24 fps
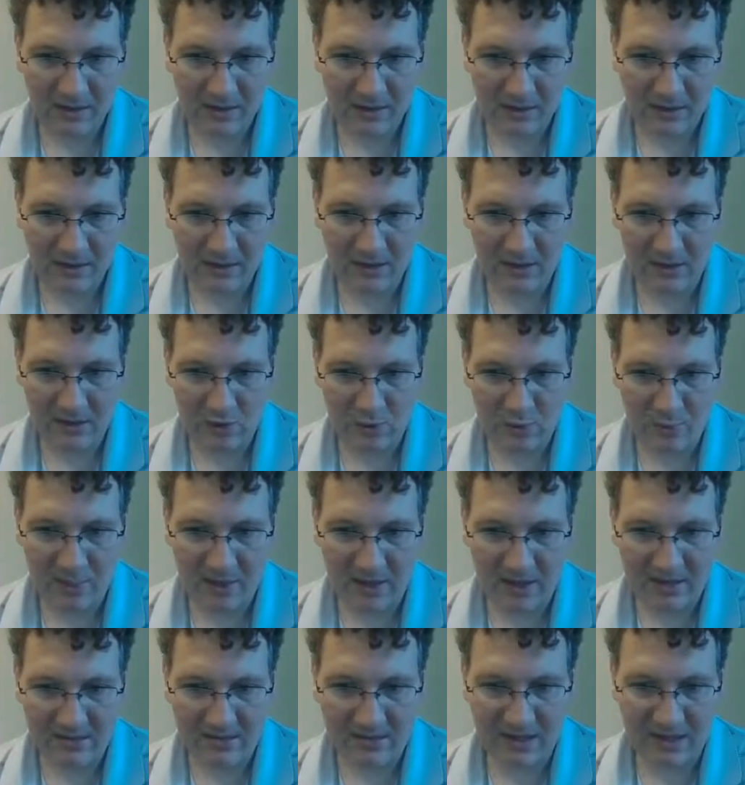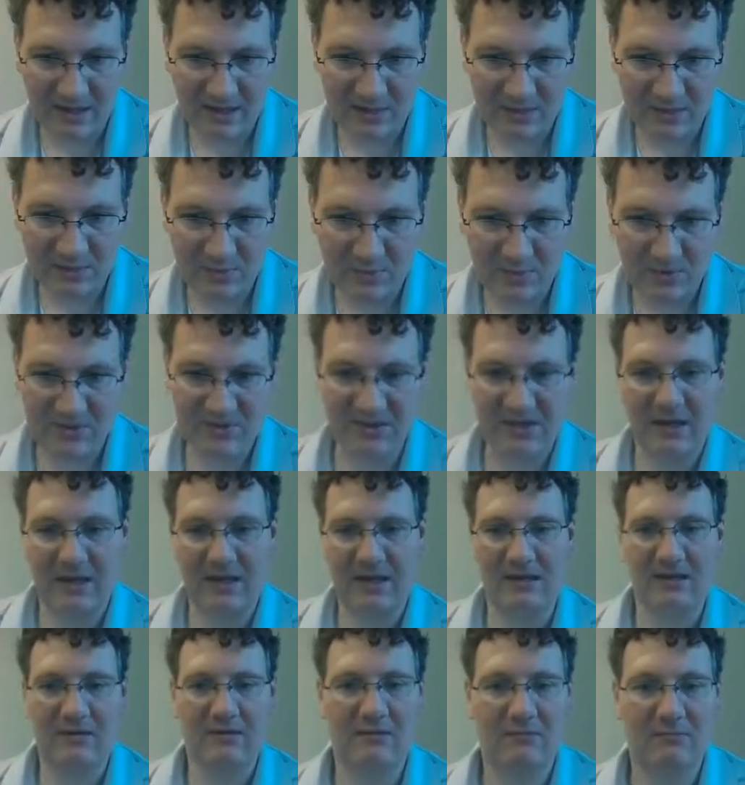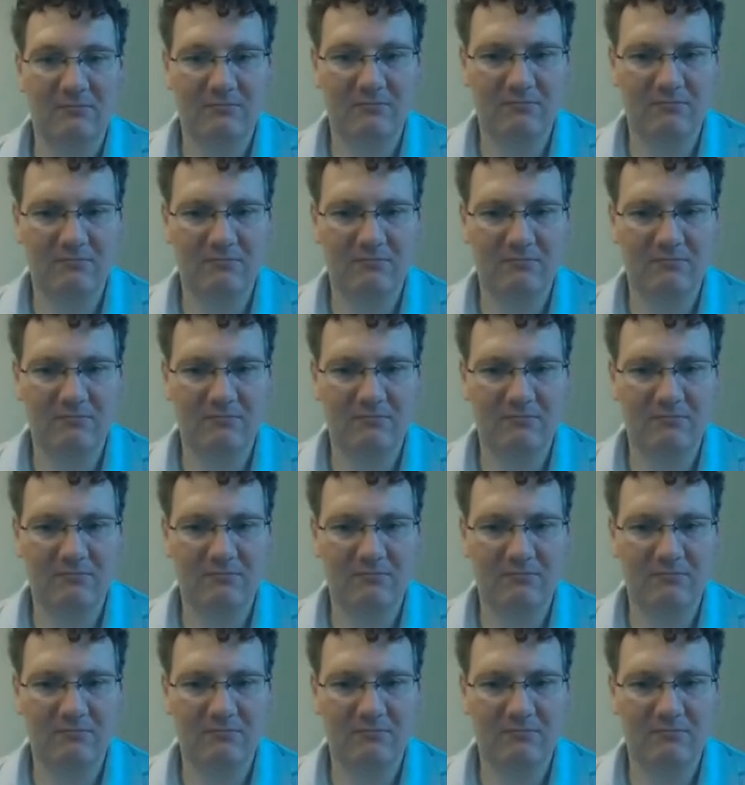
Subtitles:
kilopascals per second.